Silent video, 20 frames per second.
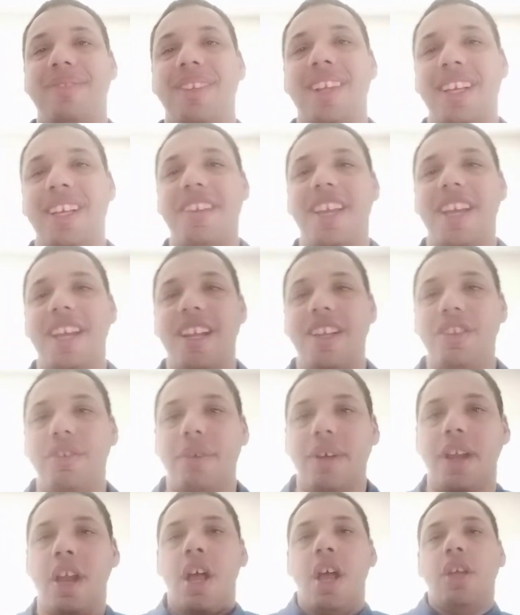Let's get into
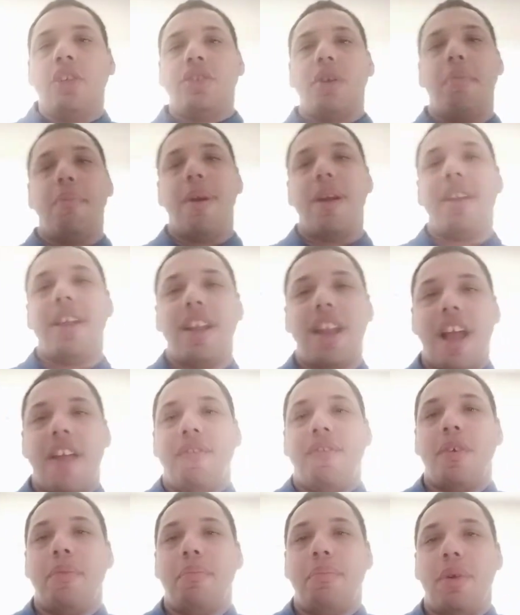it. So, Monday
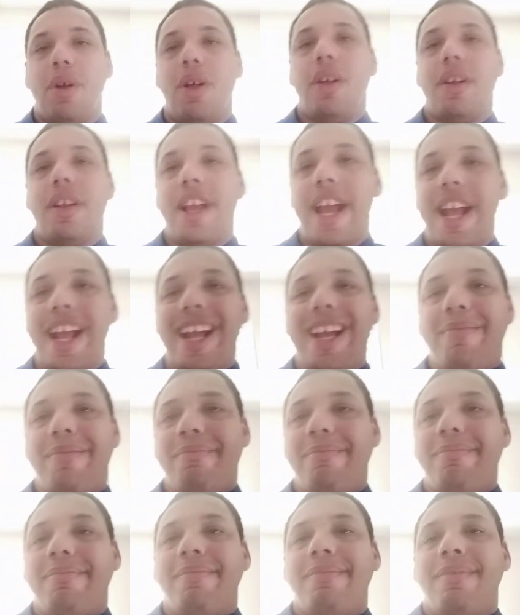Night Football
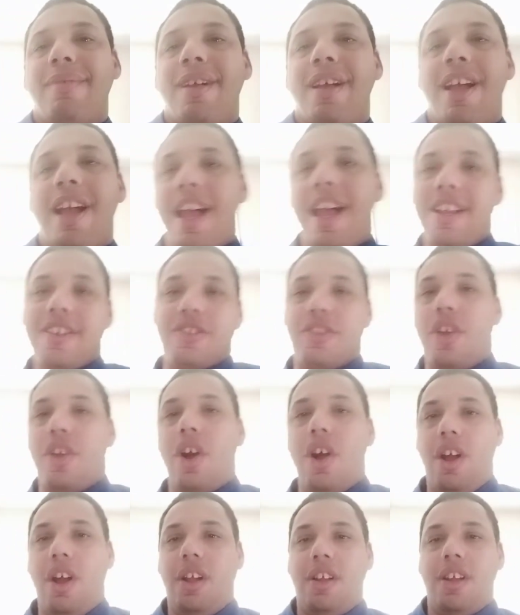came and is
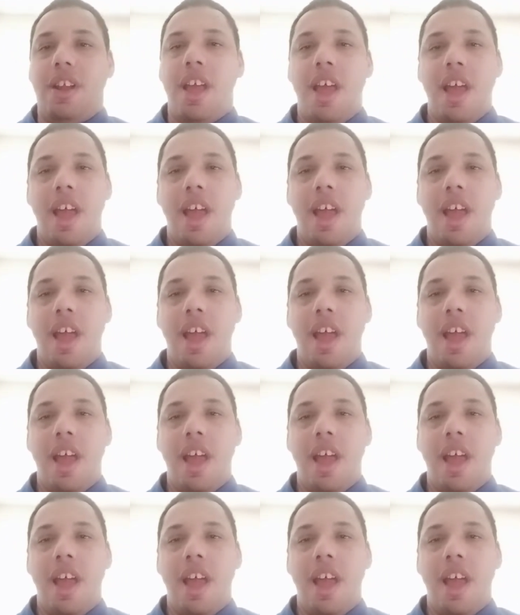gone.